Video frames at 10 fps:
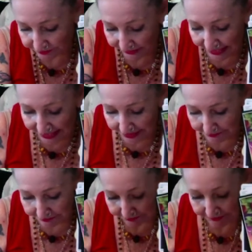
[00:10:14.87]
Okay?
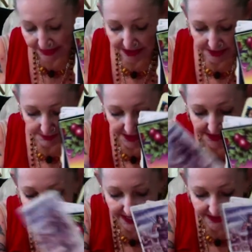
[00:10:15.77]
Might
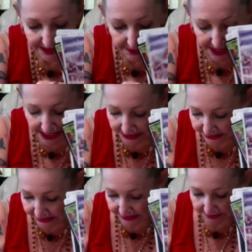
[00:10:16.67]
take some
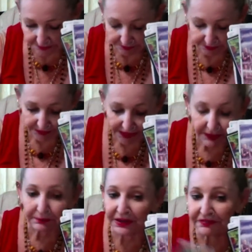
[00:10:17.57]
hits,
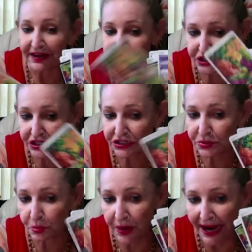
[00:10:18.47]
but if I just
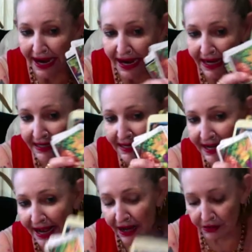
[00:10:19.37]
wait it
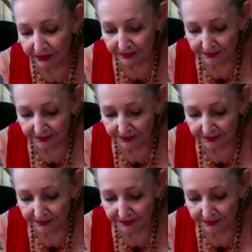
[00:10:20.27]
out,